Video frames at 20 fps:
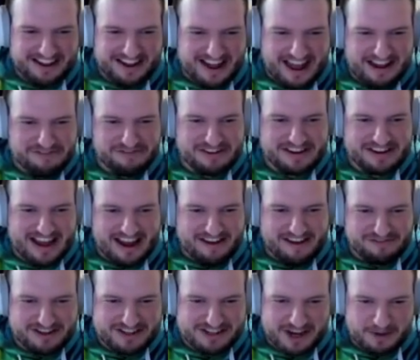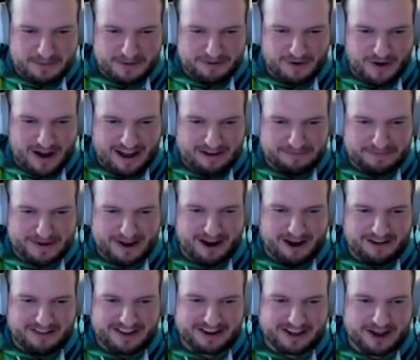Every time I've got
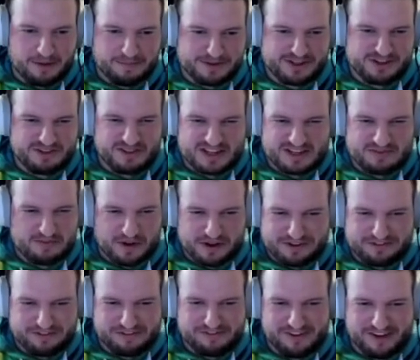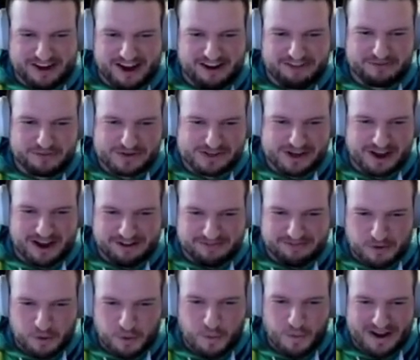FPR and then come to do this boss for fun afterwards, I
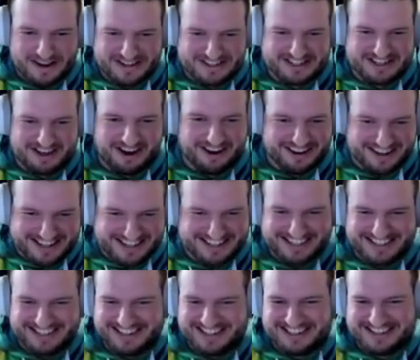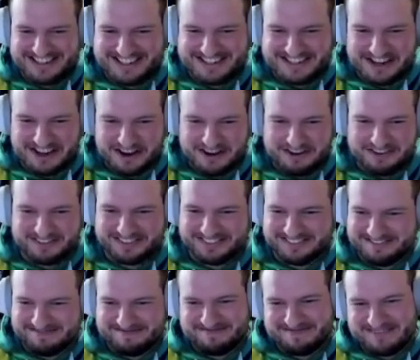have always died. So,
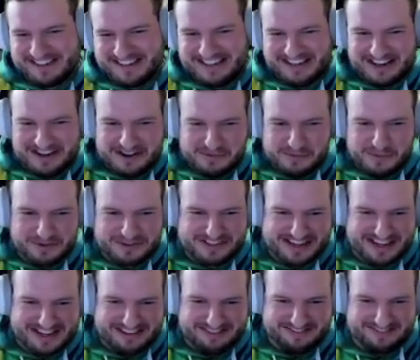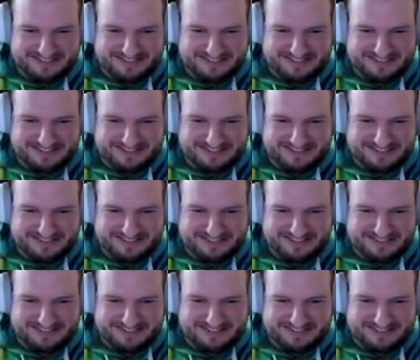we'll see.